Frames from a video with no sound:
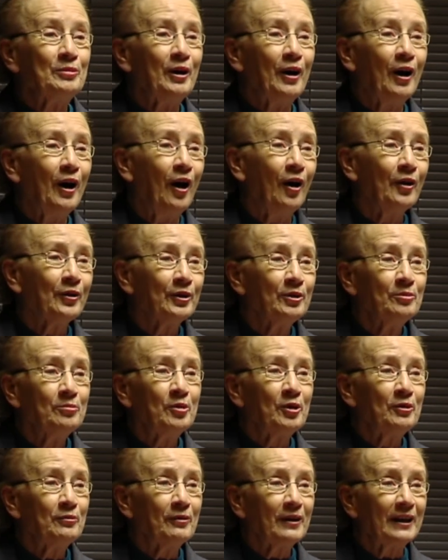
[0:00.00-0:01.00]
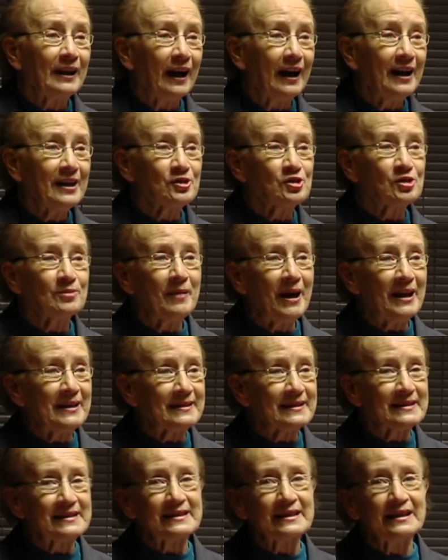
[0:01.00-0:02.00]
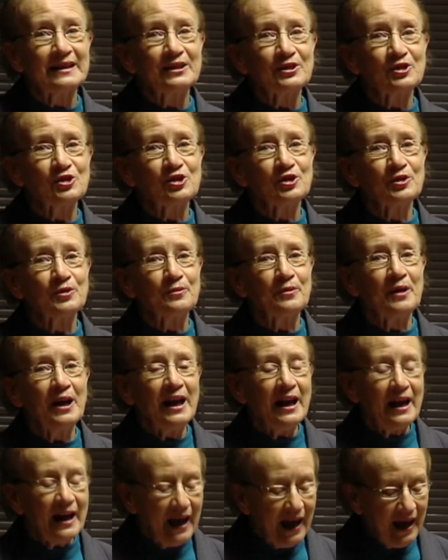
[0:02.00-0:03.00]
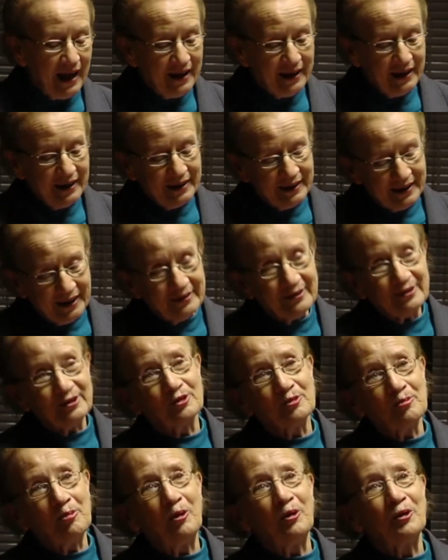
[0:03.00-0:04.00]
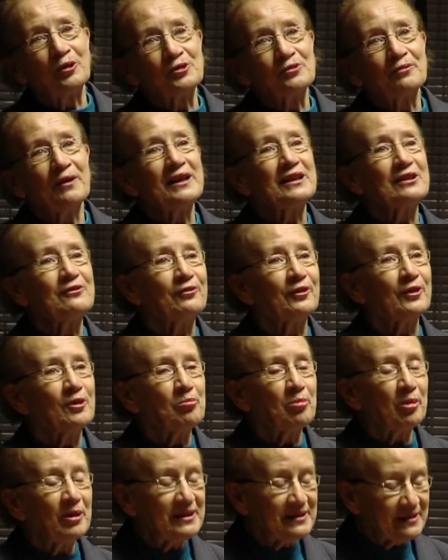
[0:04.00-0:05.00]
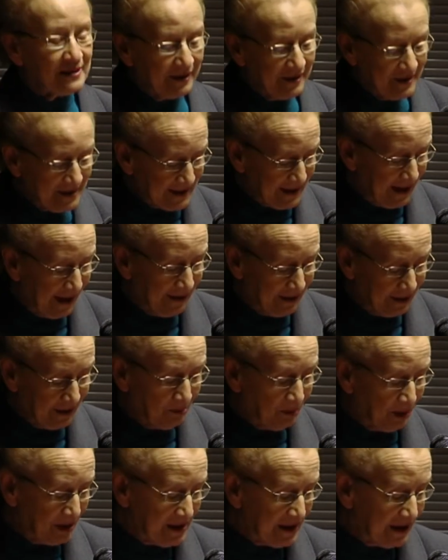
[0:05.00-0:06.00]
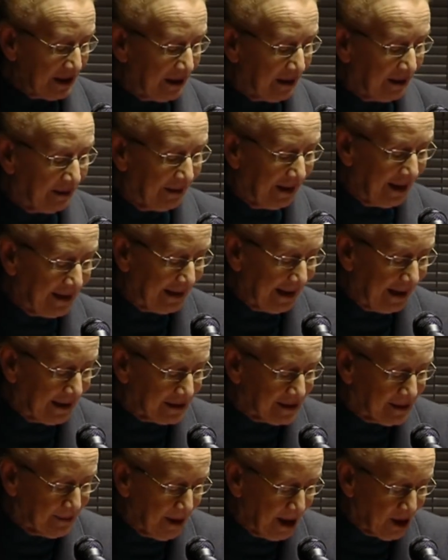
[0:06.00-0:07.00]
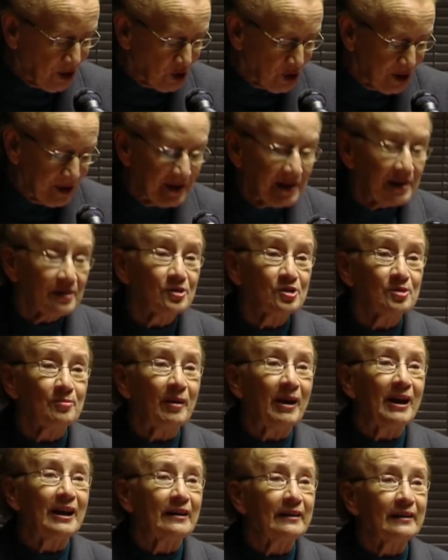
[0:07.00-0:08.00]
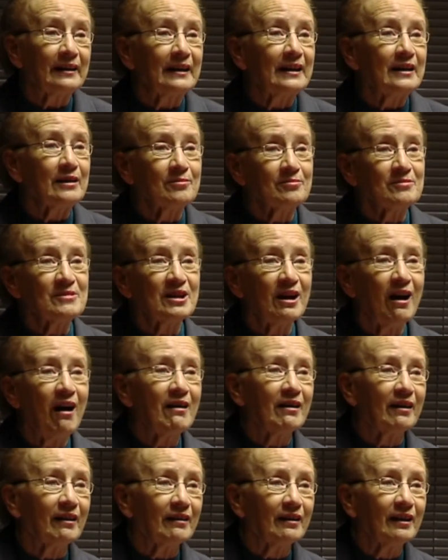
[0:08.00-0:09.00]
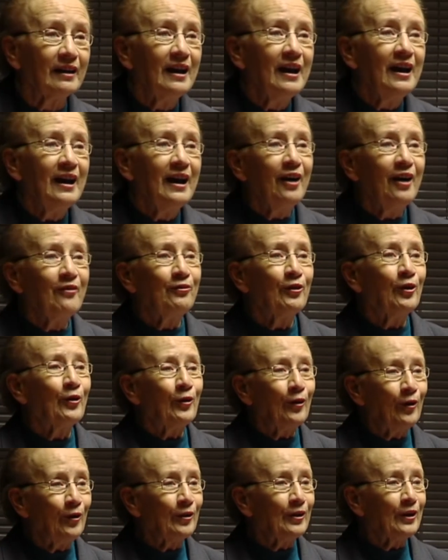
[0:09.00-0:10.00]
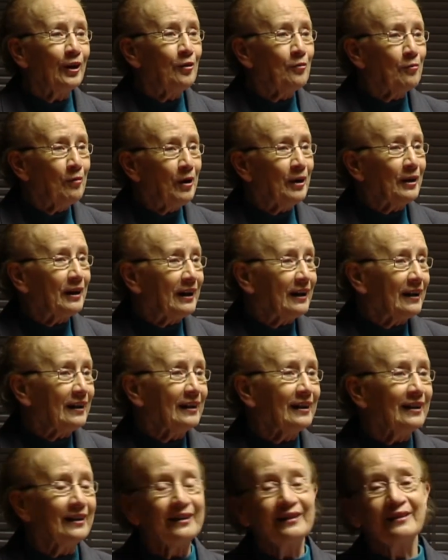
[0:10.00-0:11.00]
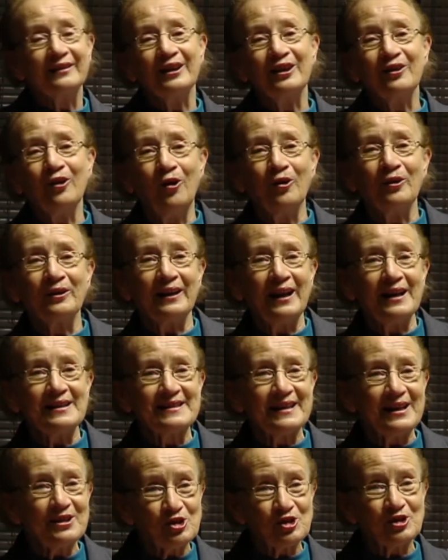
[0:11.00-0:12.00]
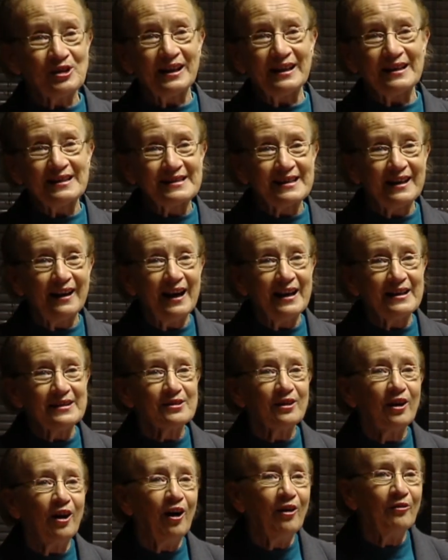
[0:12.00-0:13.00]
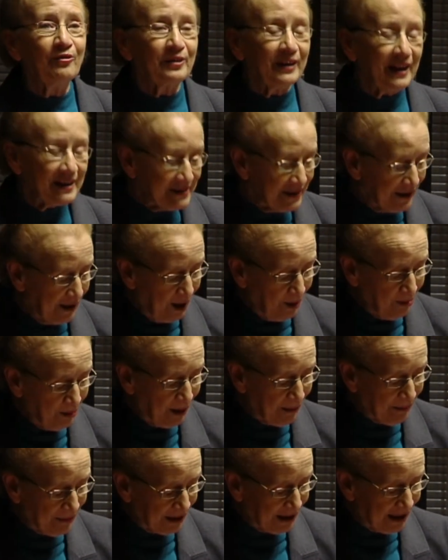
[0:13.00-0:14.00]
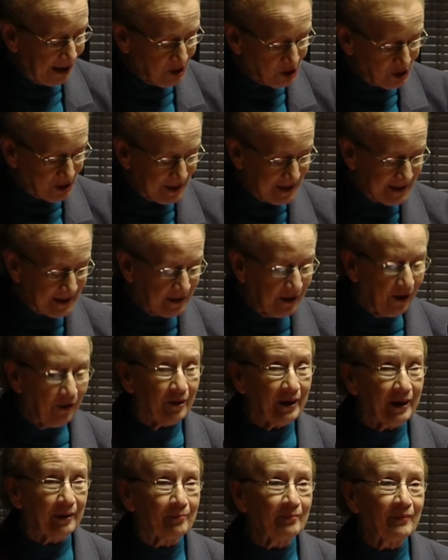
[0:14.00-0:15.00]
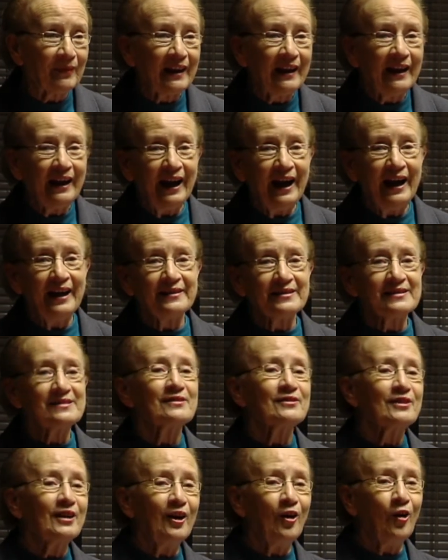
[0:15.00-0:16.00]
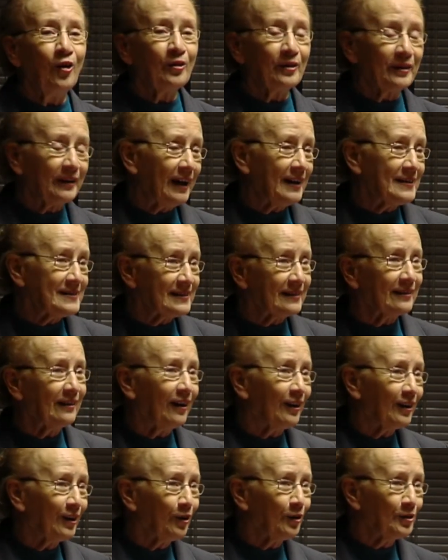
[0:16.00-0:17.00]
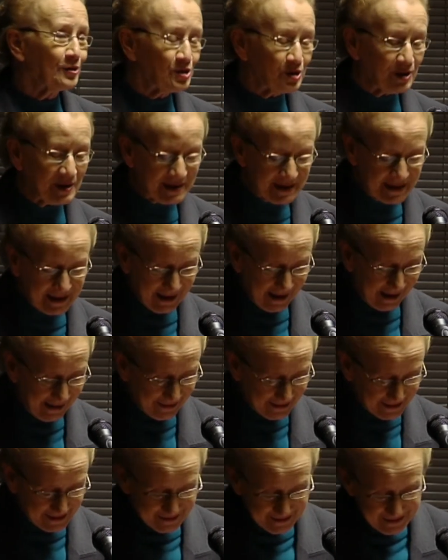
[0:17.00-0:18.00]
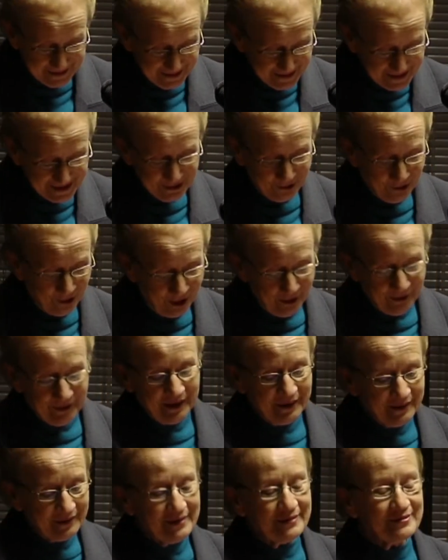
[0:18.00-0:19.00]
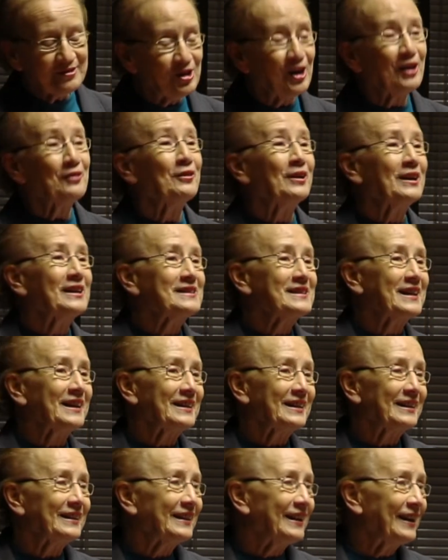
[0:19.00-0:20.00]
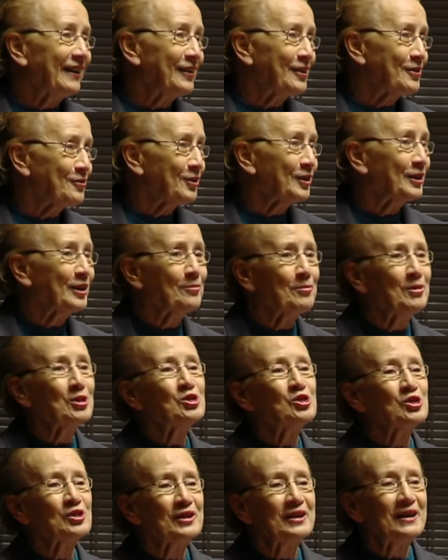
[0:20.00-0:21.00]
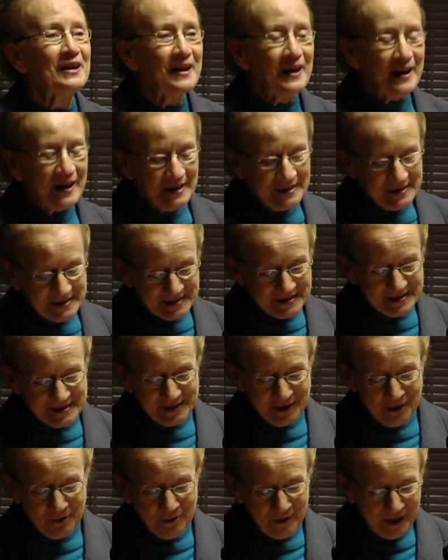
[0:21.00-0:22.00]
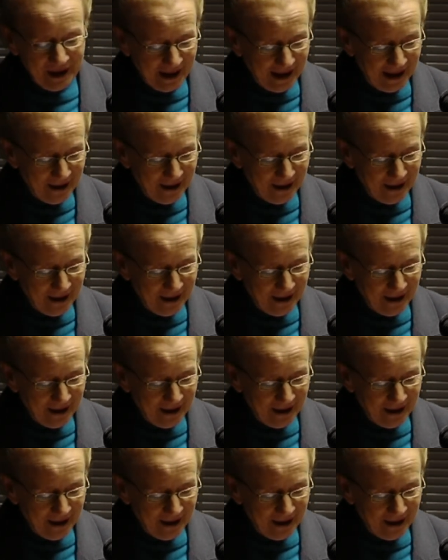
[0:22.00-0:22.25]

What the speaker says: on whom we rely tremendously to get the report ready for the printers, and in particular I'd like to mention Deirdre Bell and Liam Doggan for all their work in the organisational side of getting our publications going and organising our launches and so on, and generally taking care of the Commission. So